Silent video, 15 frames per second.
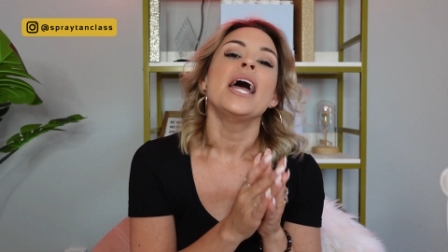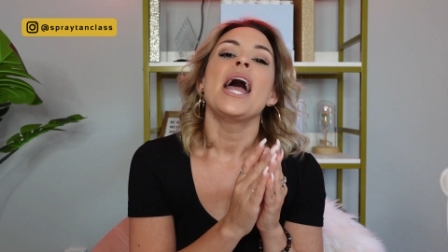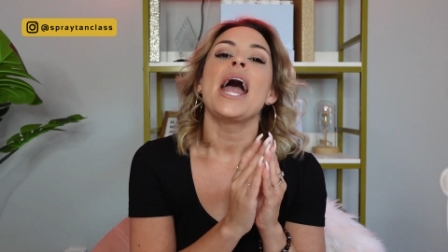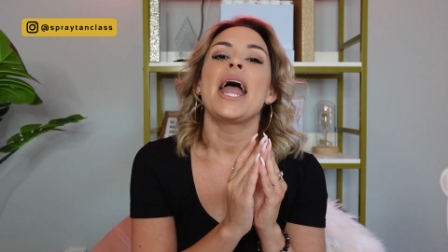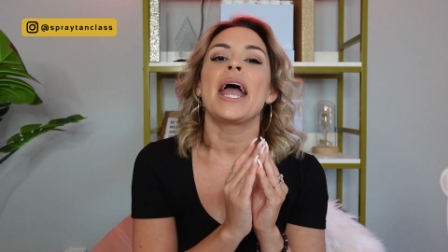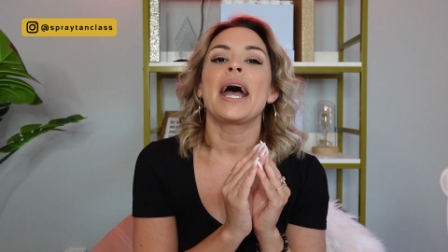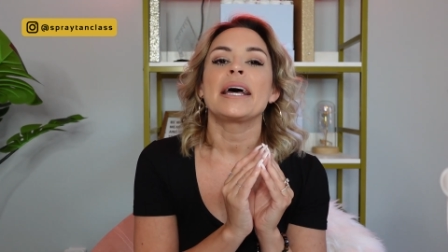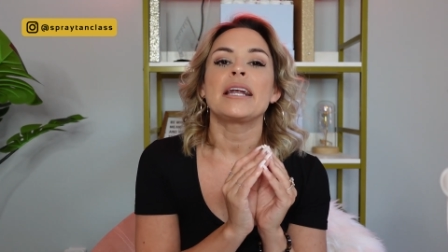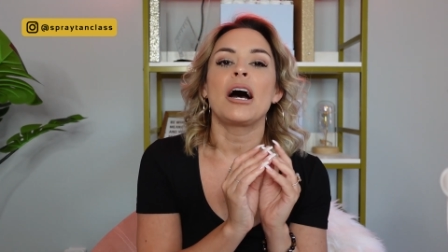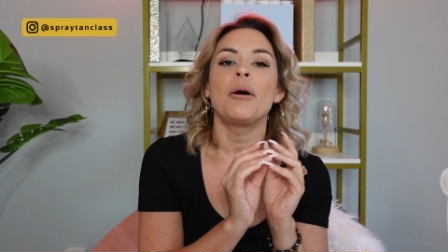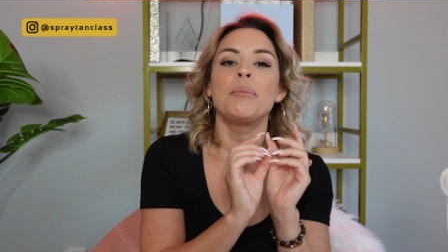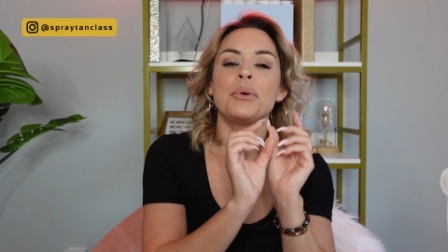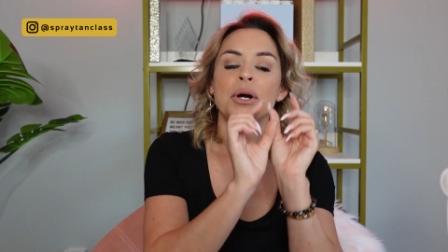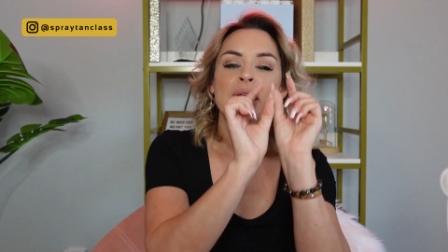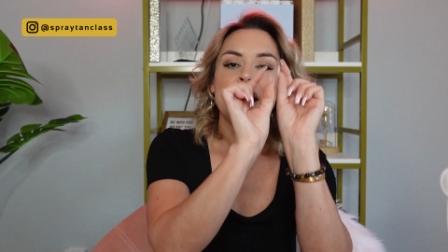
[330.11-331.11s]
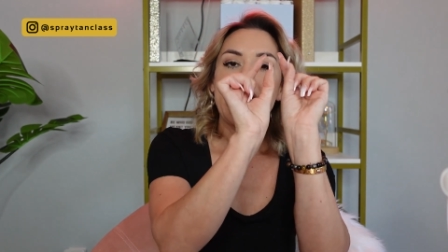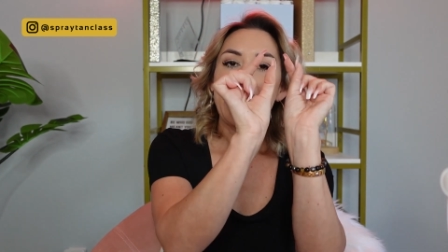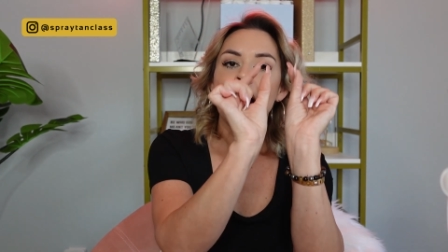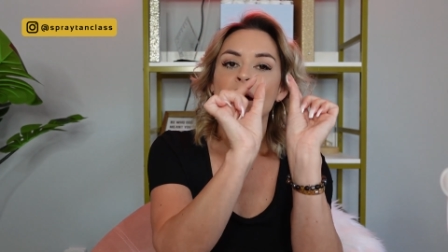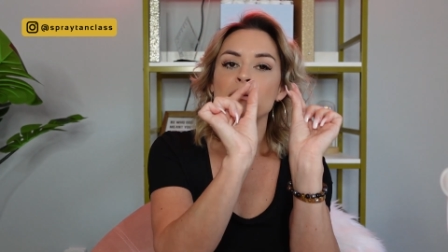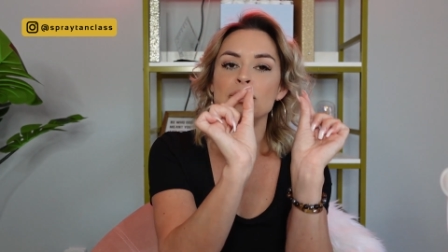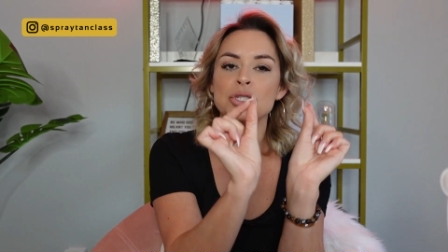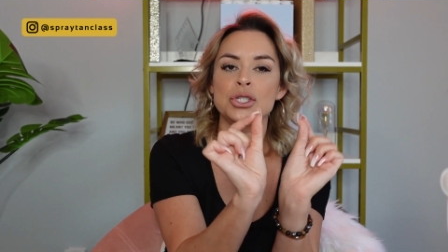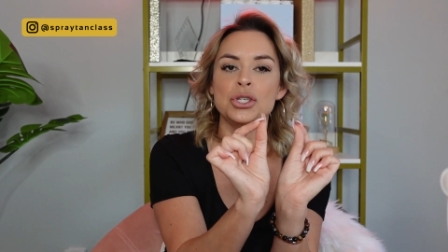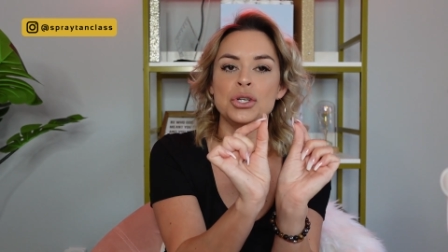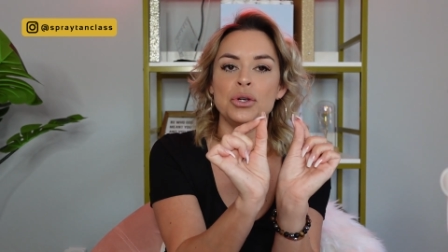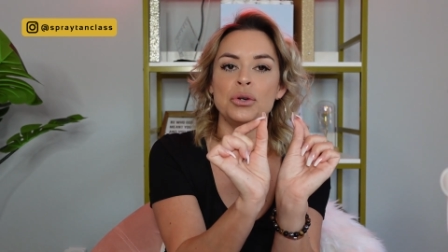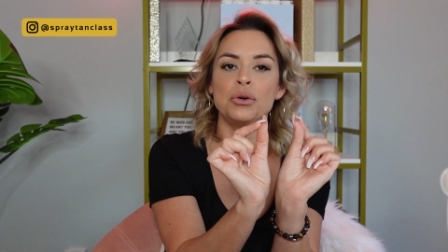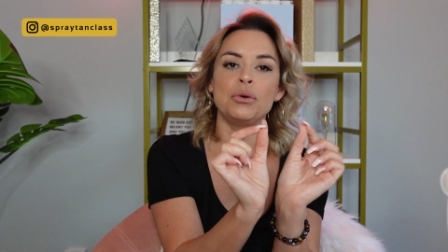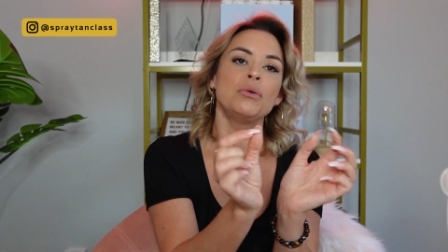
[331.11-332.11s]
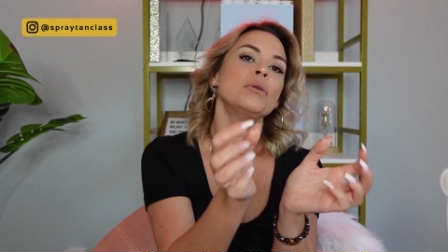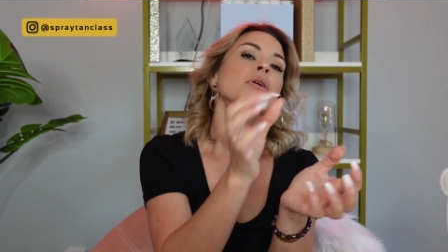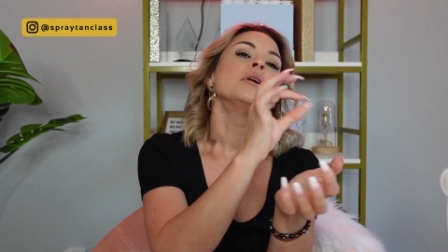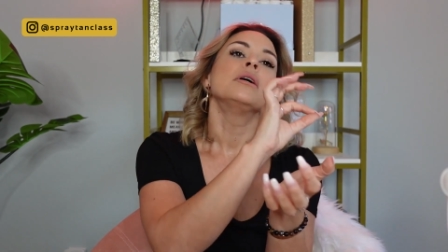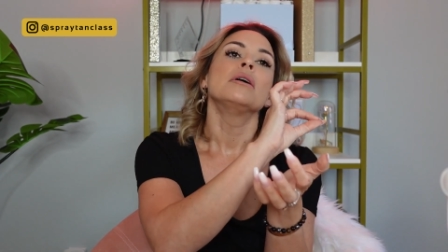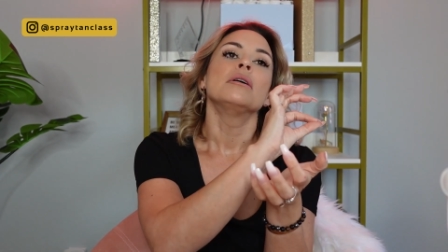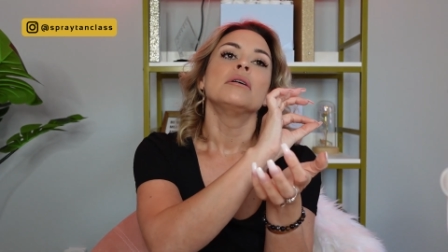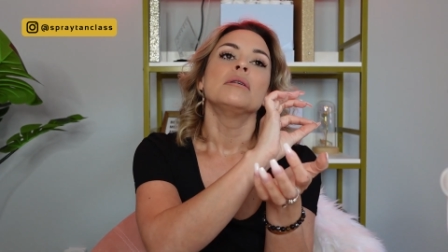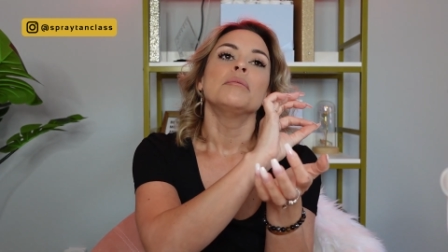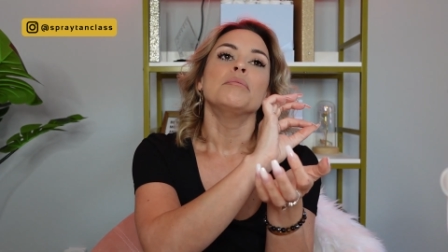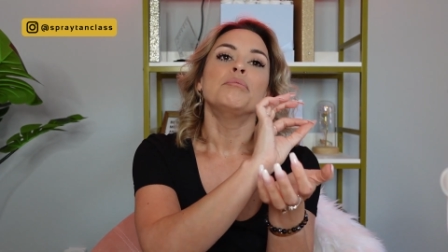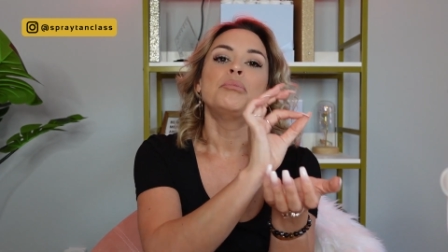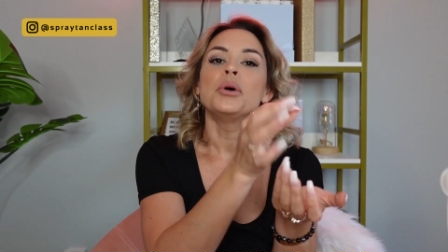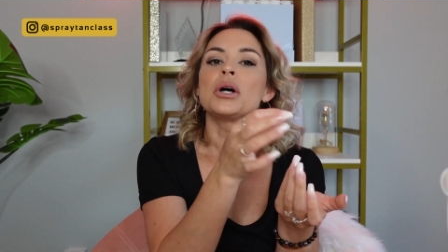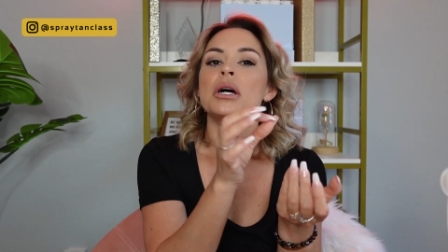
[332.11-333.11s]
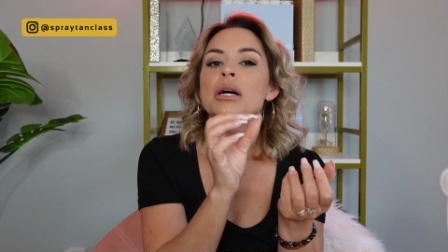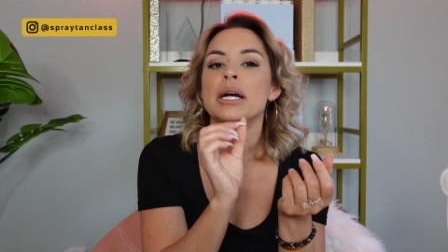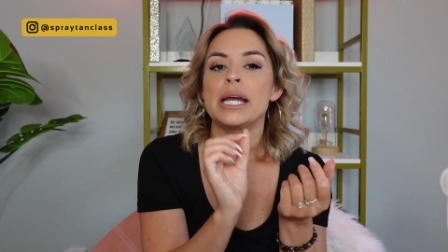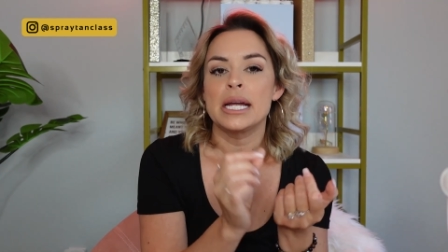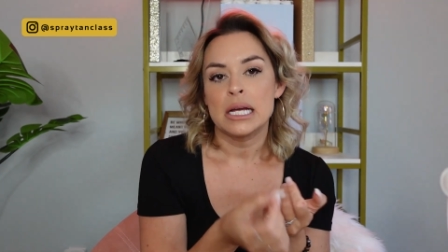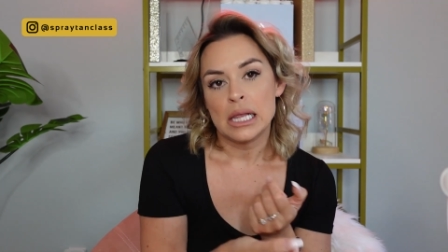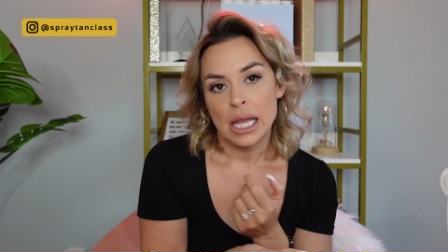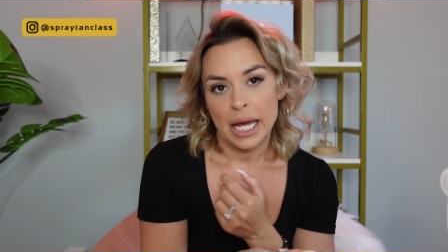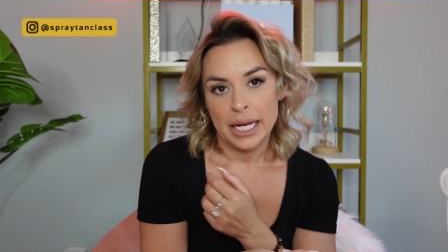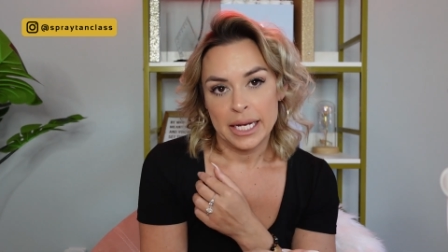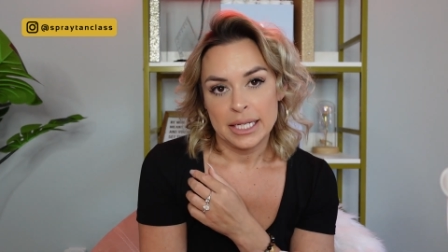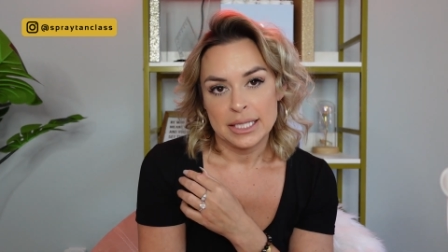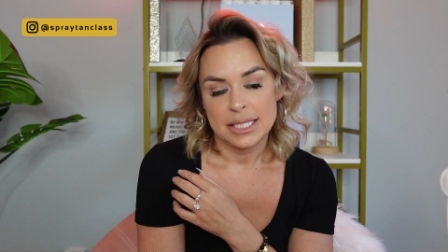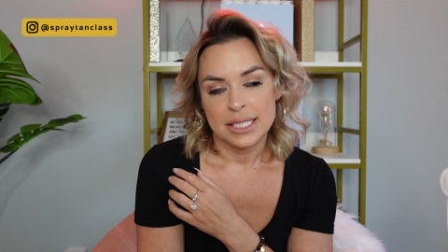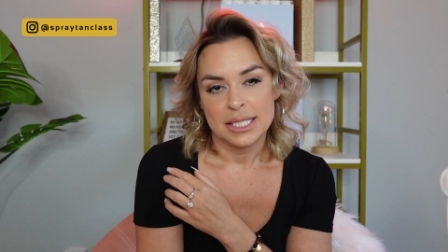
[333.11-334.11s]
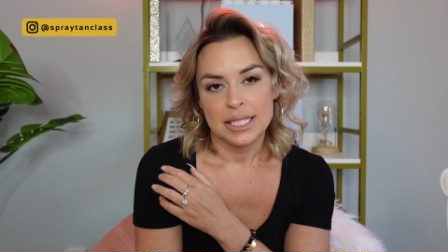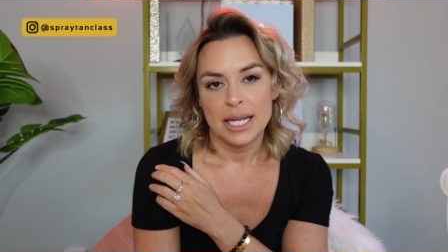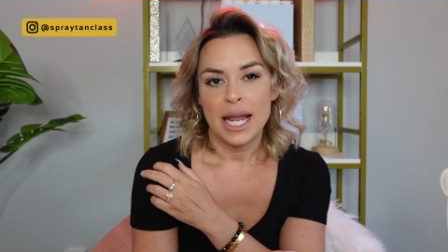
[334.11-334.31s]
And I'll put how to book a client,